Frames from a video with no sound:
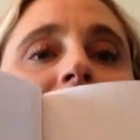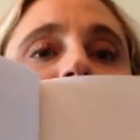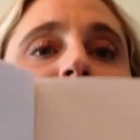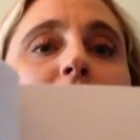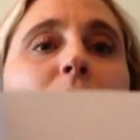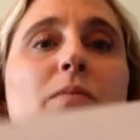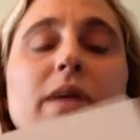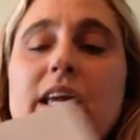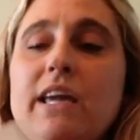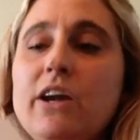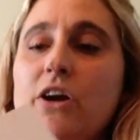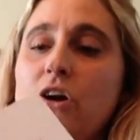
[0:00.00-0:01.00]
So
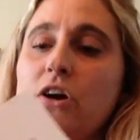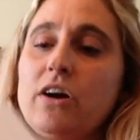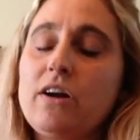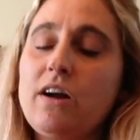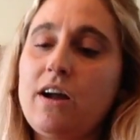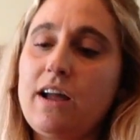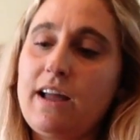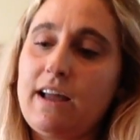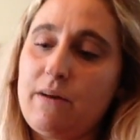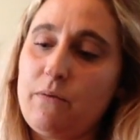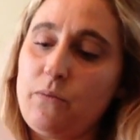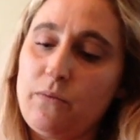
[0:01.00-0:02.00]
here,
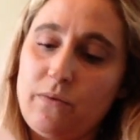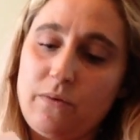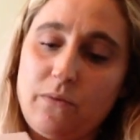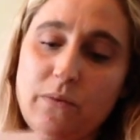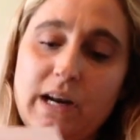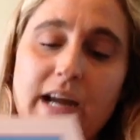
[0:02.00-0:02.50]
when